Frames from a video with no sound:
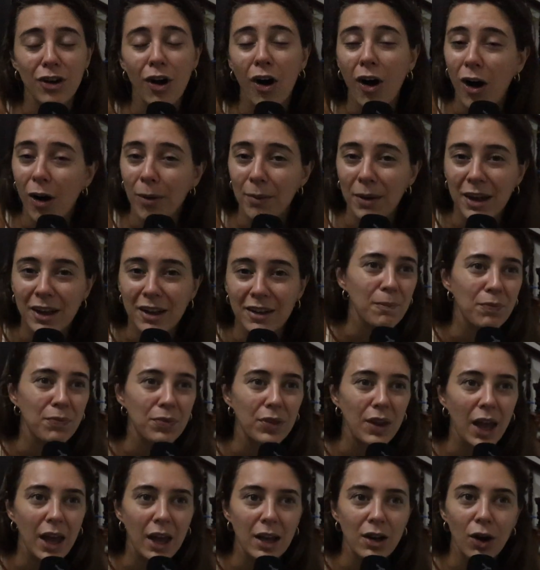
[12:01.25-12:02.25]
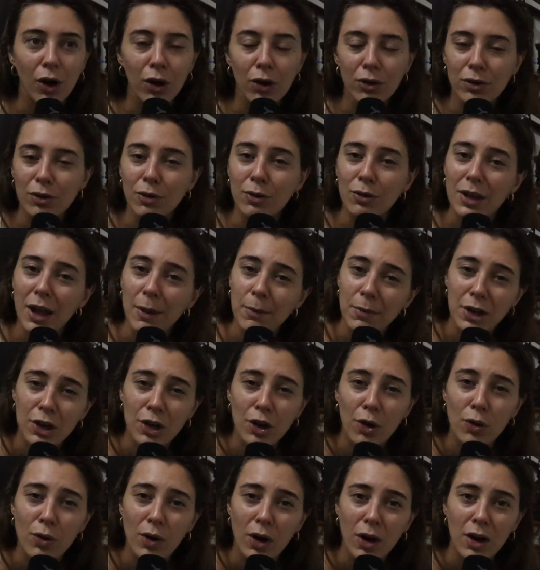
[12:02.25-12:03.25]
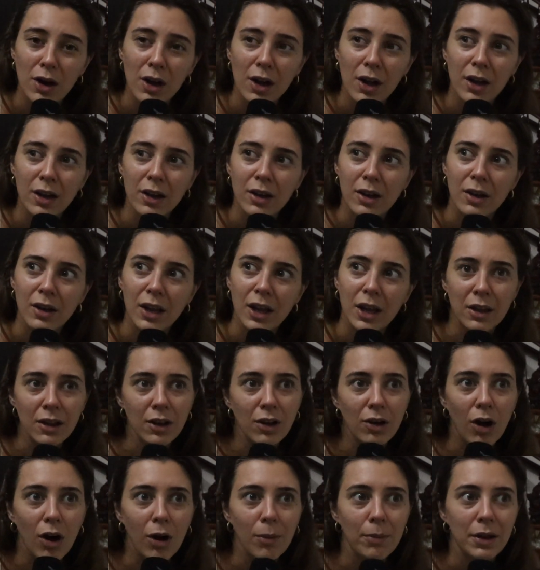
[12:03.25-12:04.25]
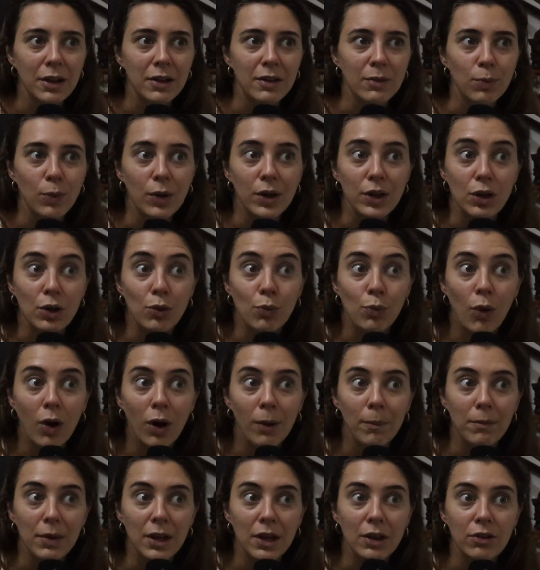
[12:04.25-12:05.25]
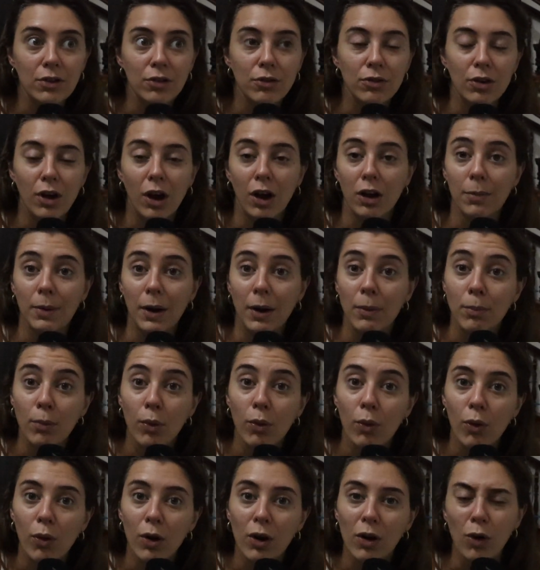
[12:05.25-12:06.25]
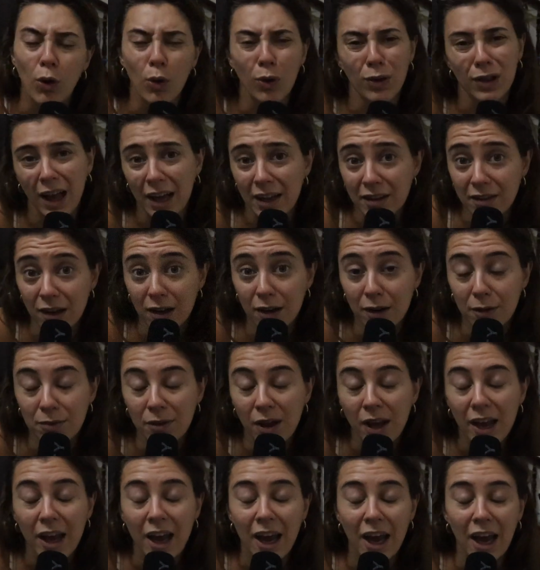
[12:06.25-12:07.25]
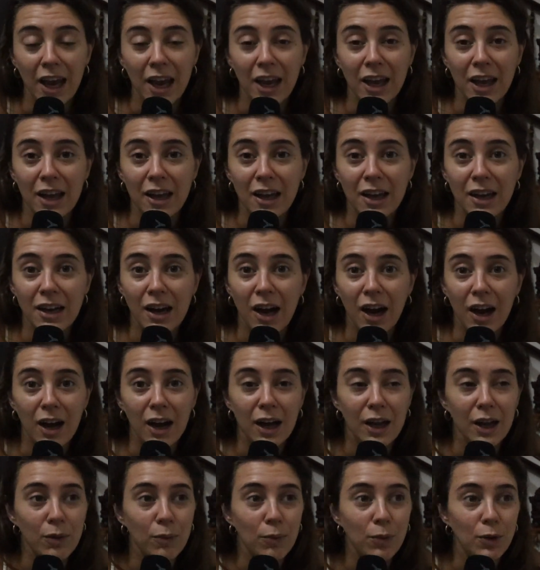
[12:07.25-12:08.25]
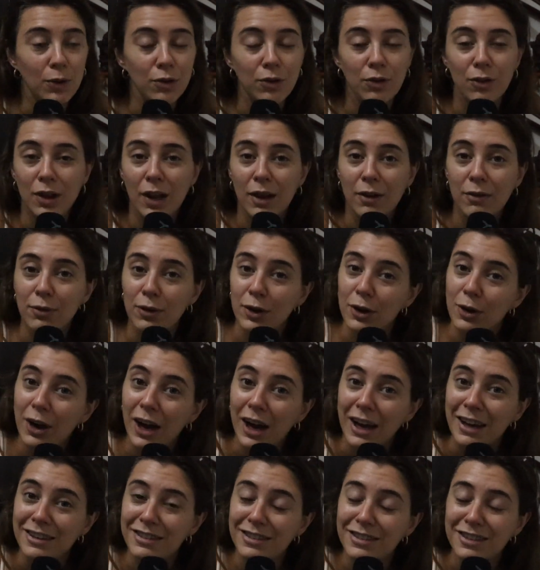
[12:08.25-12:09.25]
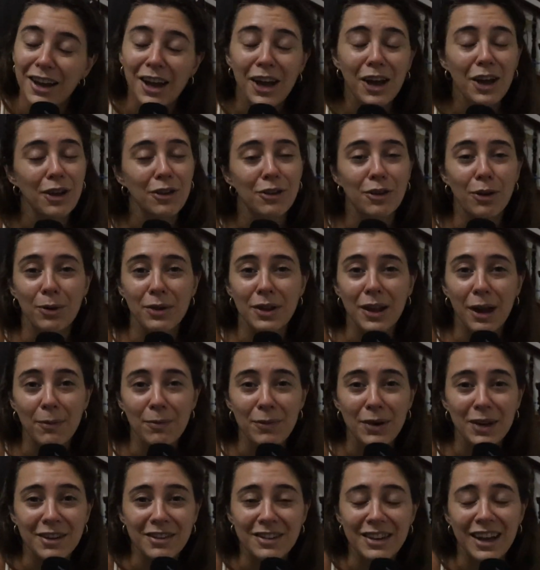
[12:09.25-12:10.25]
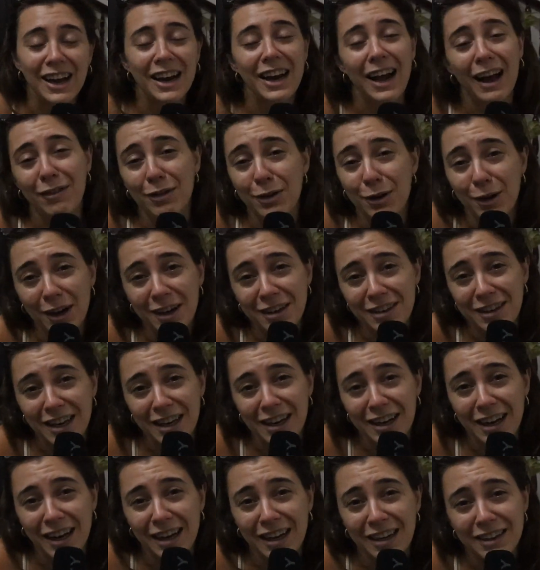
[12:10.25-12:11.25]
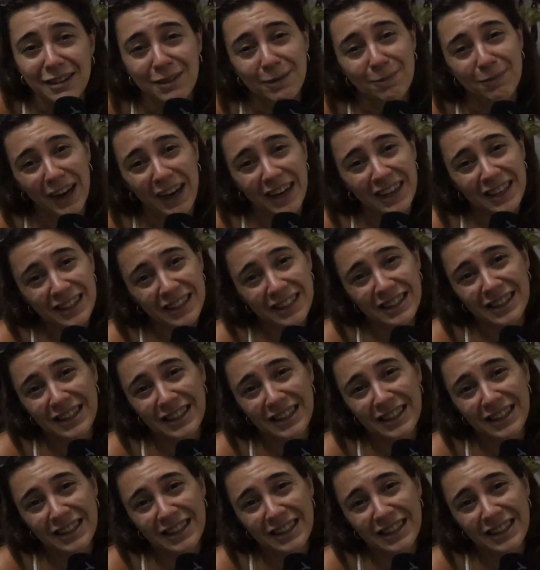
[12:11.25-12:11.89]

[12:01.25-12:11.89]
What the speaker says: comment. And also let me know in the comments what you want me to talk about more or less of, and I will do that for you guys. So with that being said, have a great day, guys. Bye.